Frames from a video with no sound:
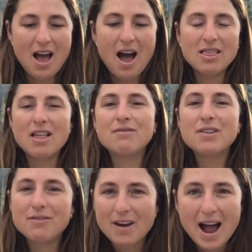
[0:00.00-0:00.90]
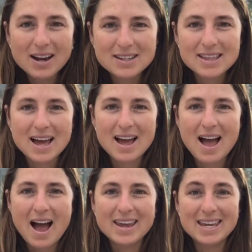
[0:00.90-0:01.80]
I love the fact
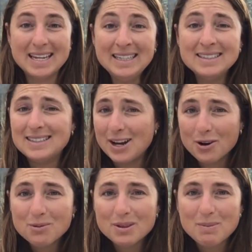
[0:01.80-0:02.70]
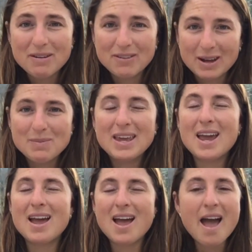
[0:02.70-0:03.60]
that I eat dinner with my
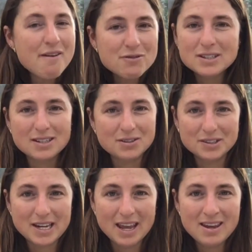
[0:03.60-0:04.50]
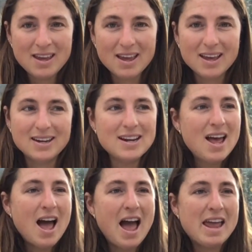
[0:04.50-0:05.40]
family every single night, and
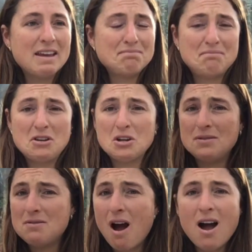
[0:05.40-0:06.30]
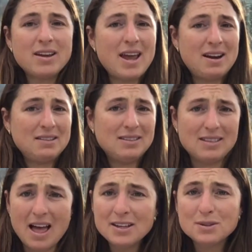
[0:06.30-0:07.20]
I could not care
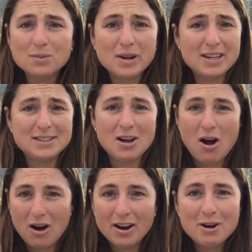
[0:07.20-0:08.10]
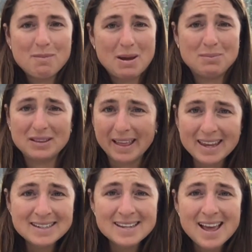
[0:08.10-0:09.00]
less what is on my
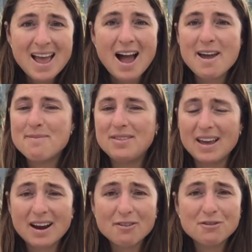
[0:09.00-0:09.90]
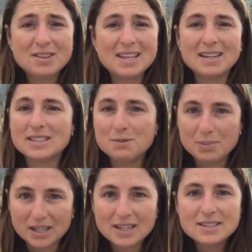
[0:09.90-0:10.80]
plate. I'm there for the
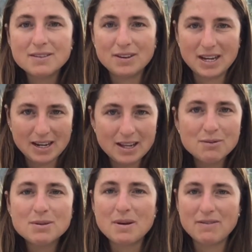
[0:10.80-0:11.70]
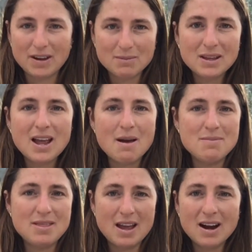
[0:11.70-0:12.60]
experience of eating with my family.
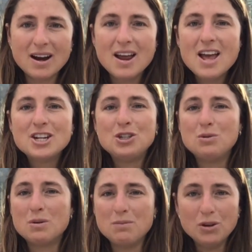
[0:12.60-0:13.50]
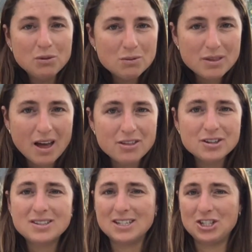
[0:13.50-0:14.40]
I'm there to commune with
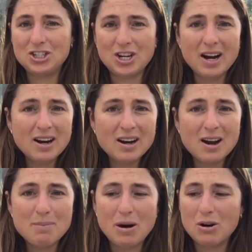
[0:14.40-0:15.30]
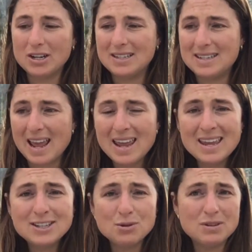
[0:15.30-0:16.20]
others, to share about our
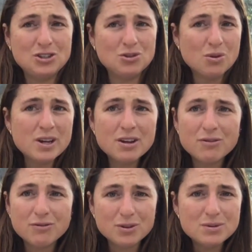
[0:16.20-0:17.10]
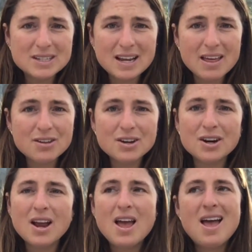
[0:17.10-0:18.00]
day, to enjoy good food together.